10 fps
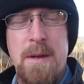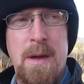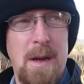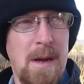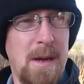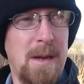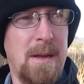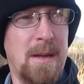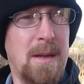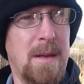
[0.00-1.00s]
Uh,
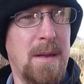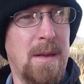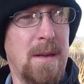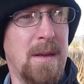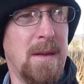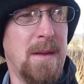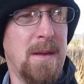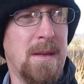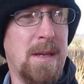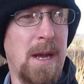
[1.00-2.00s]

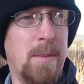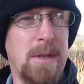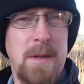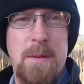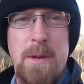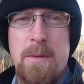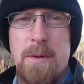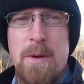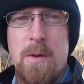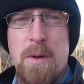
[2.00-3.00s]
Tammy's going to be able
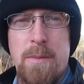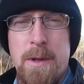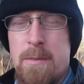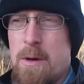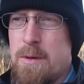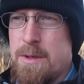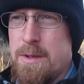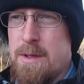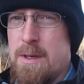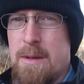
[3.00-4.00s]
to go with me tomorrow.
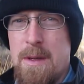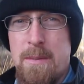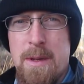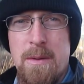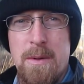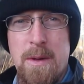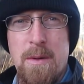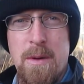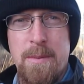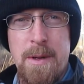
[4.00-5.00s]
She's not going to be able to
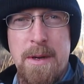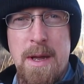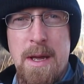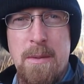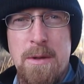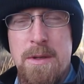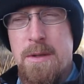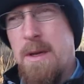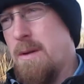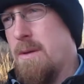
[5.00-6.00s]
go with me today, but she's
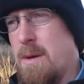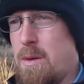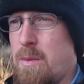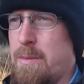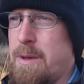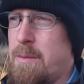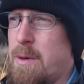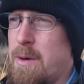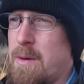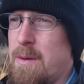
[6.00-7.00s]
going with me
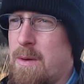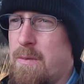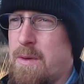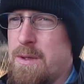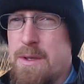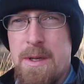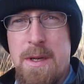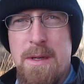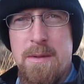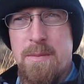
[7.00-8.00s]
tomorrow, and hopefully she can
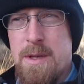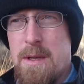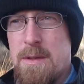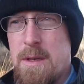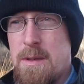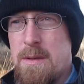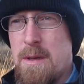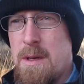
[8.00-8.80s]
get some sets in.